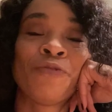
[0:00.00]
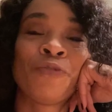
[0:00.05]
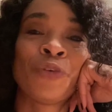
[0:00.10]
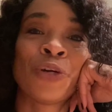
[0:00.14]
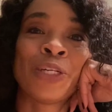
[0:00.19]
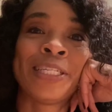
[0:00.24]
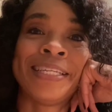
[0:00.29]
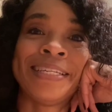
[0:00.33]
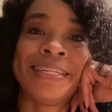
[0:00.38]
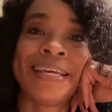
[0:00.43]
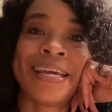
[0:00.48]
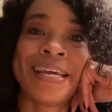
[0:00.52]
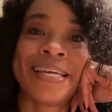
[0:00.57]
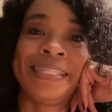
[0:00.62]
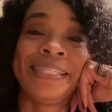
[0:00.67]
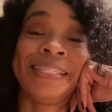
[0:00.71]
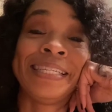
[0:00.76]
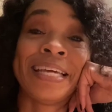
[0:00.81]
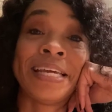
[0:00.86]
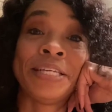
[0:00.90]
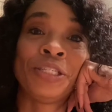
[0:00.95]
for
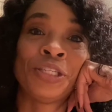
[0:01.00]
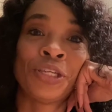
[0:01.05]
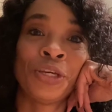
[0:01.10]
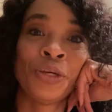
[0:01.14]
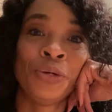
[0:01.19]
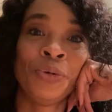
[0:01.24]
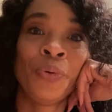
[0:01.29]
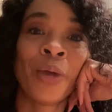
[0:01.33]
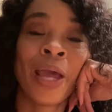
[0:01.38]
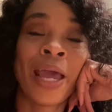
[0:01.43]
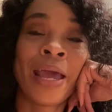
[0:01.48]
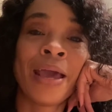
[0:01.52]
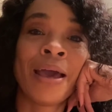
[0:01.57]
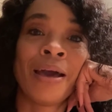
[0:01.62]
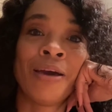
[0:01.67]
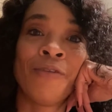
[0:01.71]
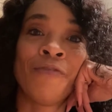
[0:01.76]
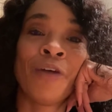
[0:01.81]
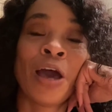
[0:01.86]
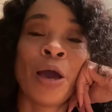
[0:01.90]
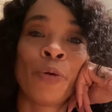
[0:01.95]
today's day 2
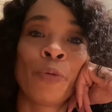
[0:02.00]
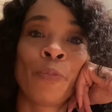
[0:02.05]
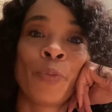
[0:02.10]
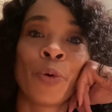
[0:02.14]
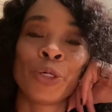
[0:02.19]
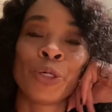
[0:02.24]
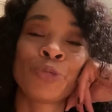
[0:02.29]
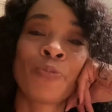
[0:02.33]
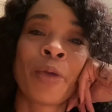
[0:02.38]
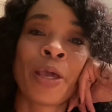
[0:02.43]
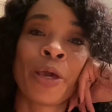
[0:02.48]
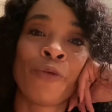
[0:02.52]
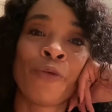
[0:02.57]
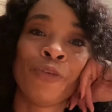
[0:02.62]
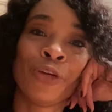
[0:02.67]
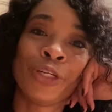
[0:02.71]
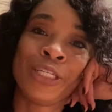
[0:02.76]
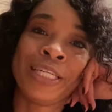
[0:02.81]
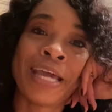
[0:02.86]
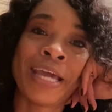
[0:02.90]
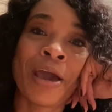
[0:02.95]
of our Porch
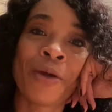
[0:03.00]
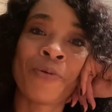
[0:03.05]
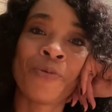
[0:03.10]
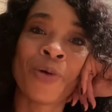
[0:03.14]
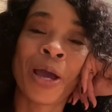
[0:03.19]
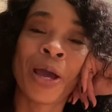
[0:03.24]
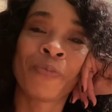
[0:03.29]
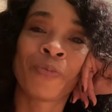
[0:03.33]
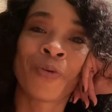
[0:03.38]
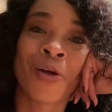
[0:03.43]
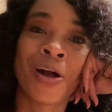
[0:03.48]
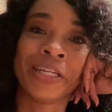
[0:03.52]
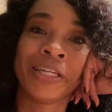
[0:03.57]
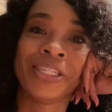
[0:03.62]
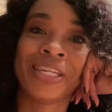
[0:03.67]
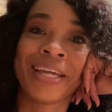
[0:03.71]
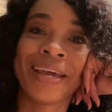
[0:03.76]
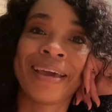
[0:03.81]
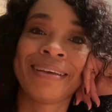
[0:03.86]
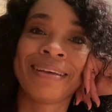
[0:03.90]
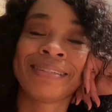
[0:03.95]
Makeover DIY
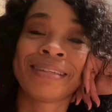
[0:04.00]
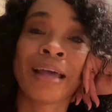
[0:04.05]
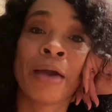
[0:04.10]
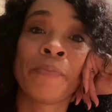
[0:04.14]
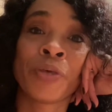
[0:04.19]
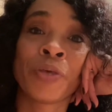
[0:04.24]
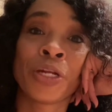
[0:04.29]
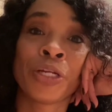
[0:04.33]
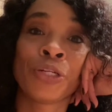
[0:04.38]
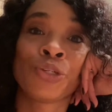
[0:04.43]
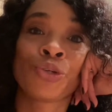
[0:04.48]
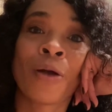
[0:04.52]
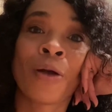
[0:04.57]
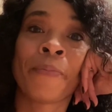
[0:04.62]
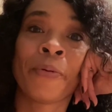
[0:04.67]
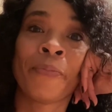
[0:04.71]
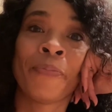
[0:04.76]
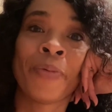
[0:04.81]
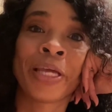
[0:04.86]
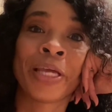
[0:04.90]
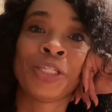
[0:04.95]
project. I'm gonna drop
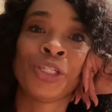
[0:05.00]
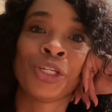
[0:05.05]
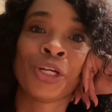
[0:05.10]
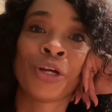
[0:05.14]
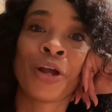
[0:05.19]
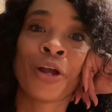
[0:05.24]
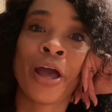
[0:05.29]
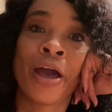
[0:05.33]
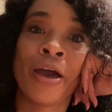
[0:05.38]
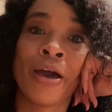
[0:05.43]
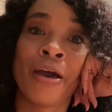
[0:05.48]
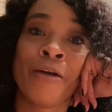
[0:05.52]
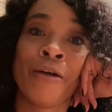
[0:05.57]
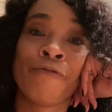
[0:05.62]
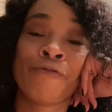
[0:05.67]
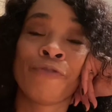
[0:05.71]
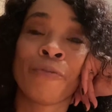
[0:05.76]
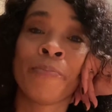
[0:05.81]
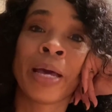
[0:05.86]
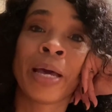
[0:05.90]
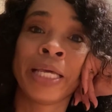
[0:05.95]
a picture
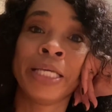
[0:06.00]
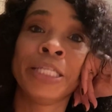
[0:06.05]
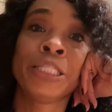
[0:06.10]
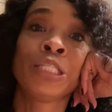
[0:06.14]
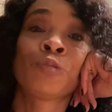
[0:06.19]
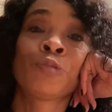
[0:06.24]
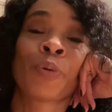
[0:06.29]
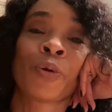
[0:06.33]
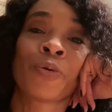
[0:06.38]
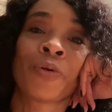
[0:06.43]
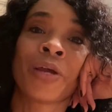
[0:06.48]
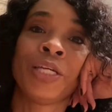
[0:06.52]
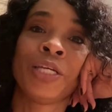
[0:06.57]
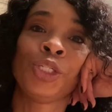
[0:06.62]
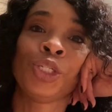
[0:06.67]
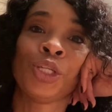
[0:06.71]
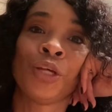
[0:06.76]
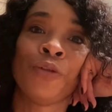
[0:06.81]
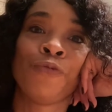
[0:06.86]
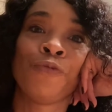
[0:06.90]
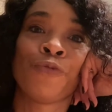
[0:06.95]
of my
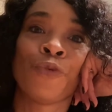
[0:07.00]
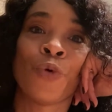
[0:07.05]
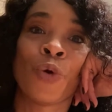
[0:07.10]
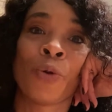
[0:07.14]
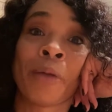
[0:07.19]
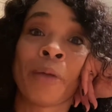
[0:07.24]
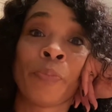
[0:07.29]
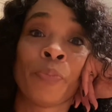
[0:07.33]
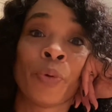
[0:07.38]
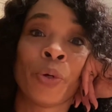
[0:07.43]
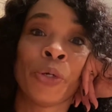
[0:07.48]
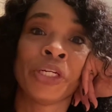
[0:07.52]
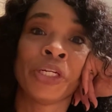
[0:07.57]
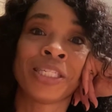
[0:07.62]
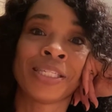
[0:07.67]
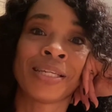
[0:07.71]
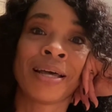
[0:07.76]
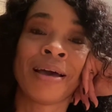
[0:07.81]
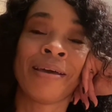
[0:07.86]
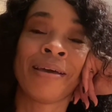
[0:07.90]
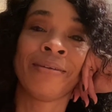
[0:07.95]
inspiration for my porch
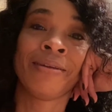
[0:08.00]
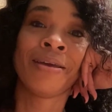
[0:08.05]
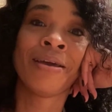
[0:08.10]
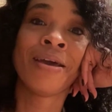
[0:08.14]
sign